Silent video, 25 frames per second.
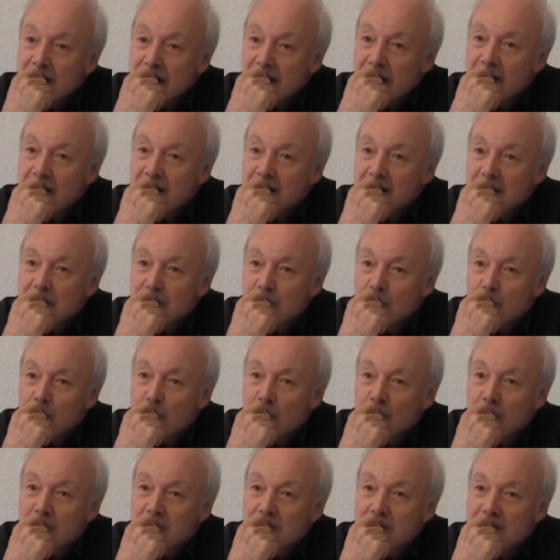and it
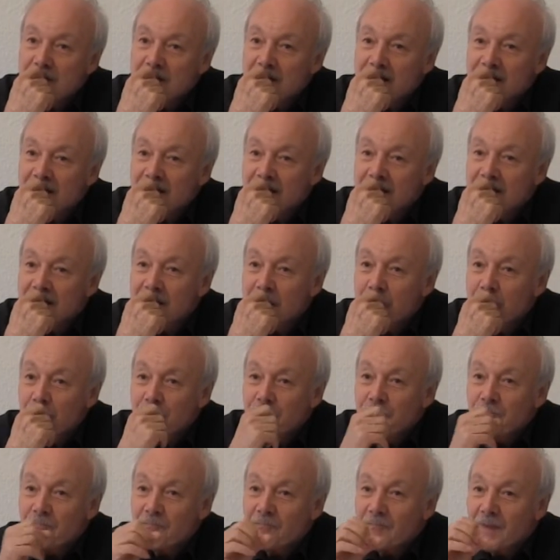would uh,
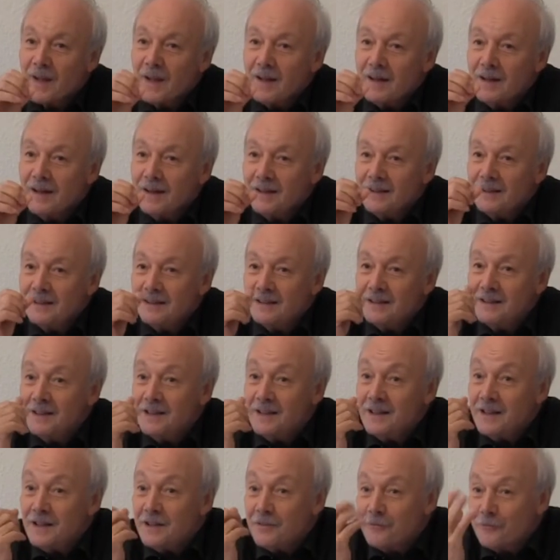
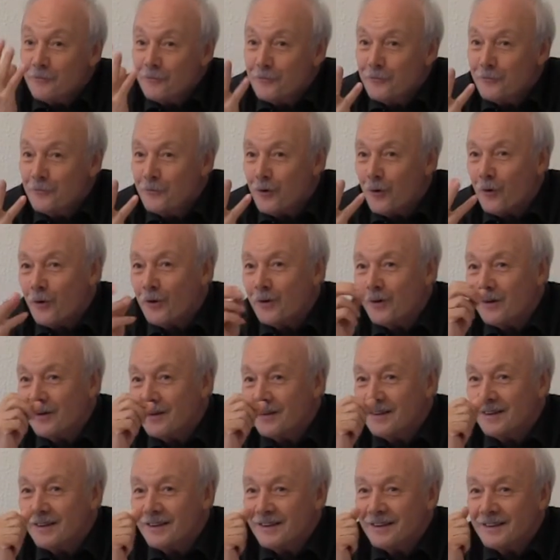live or
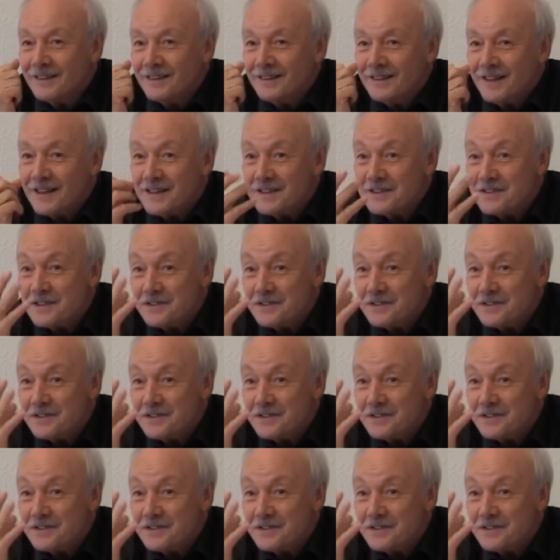uh, get